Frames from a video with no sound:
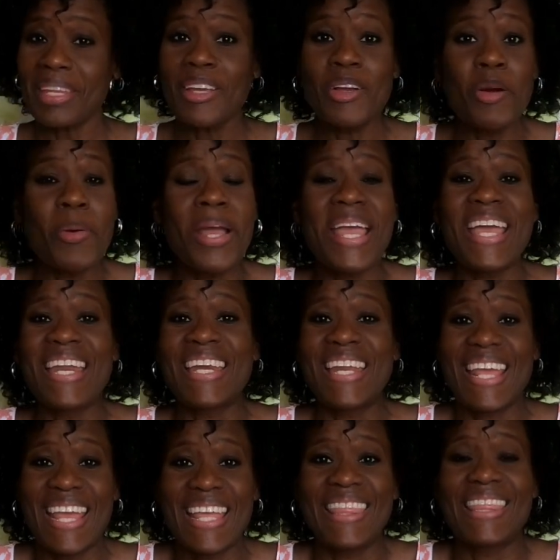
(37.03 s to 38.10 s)
go ahead and
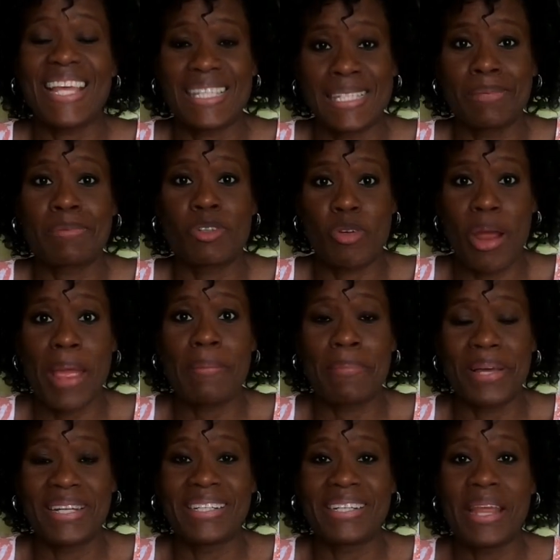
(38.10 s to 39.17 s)
hit that subscribe
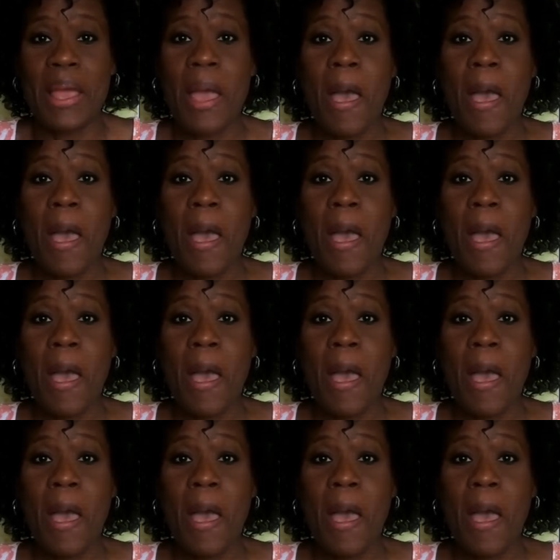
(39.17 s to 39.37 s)
button,